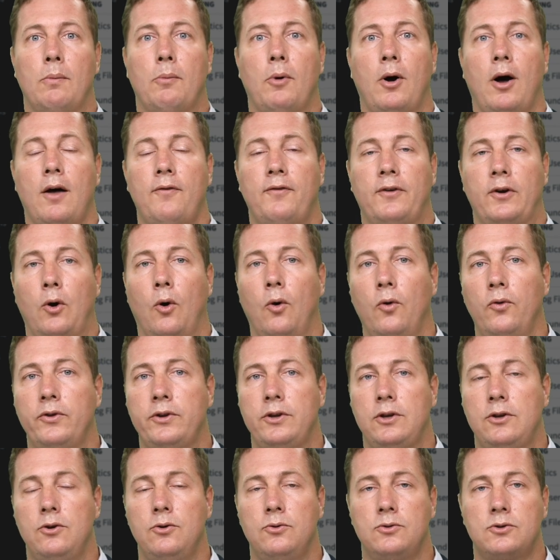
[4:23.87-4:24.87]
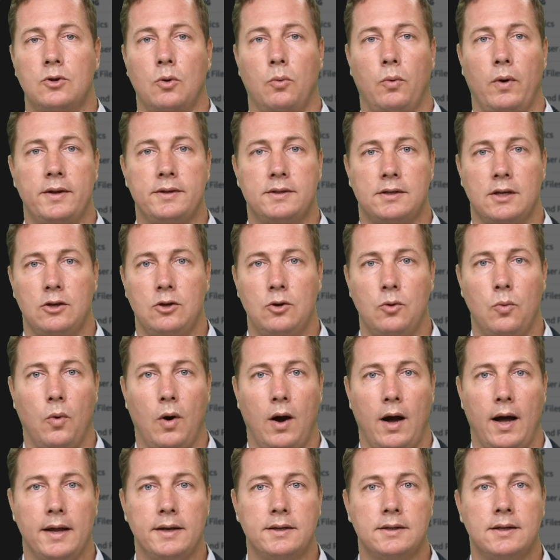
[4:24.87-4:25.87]
them off and only use the ones that you
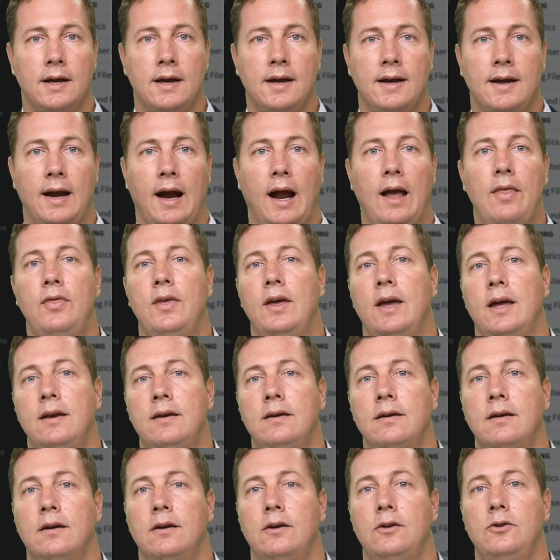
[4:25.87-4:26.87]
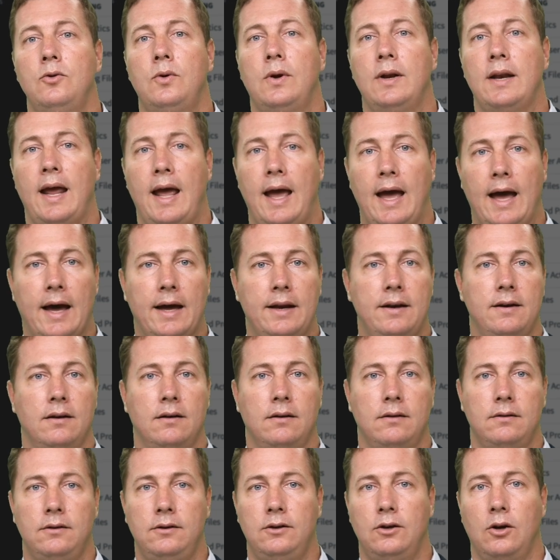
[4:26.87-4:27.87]
want, and then you can add
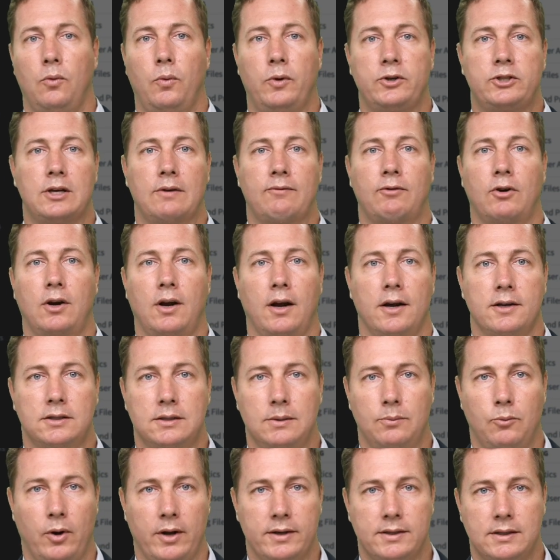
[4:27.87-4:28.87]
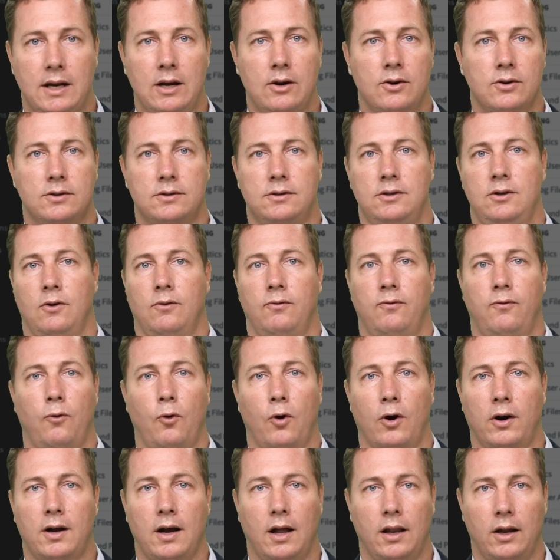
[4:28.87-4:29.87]
whichever custom ones. Here's
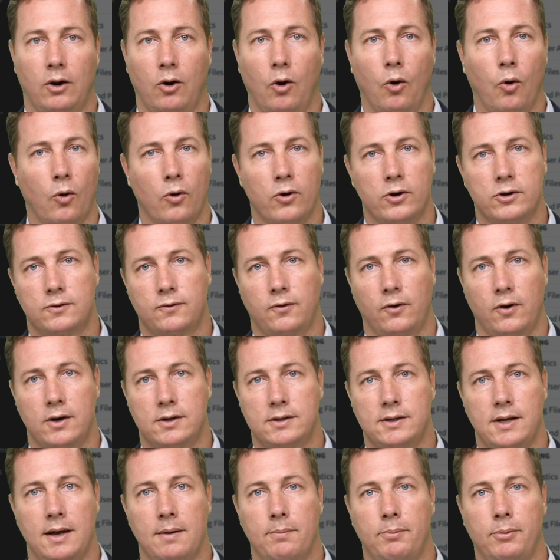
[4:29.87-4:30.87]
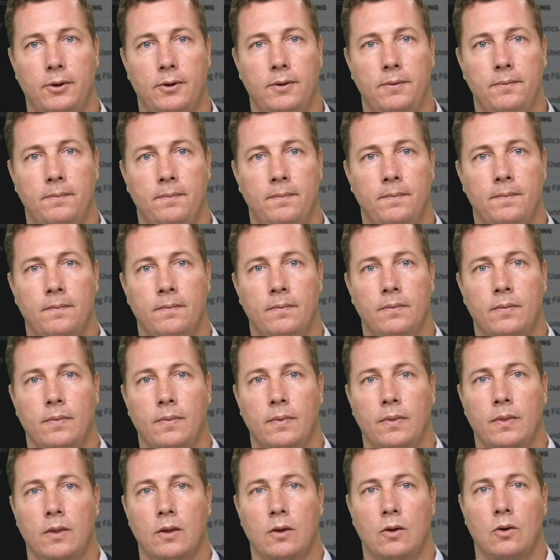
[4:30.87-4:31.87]
4-color orange, for example,
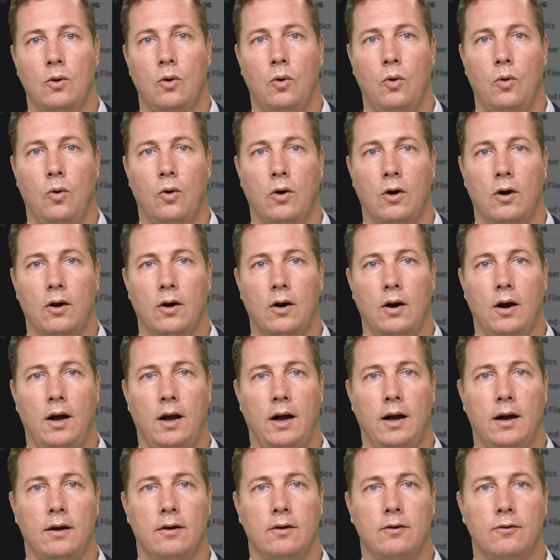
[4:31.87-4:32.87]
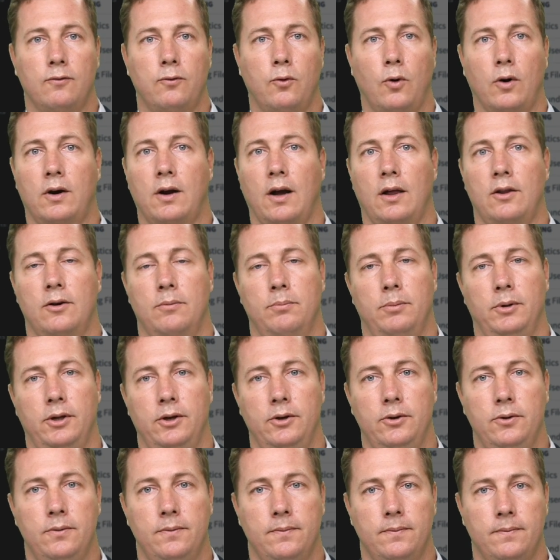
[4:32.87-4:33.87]
or 4-color
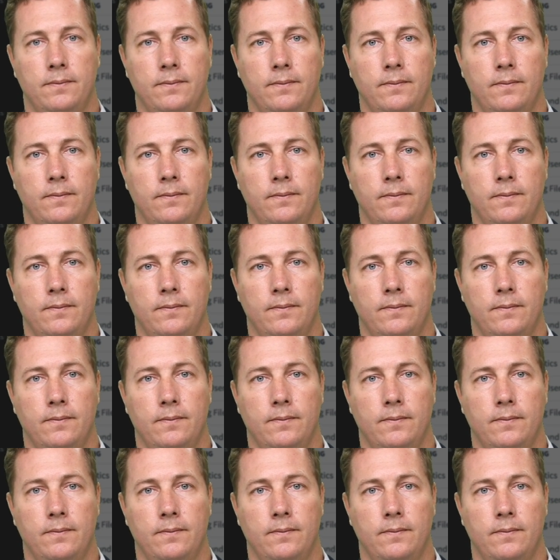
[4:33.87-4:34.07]
blue.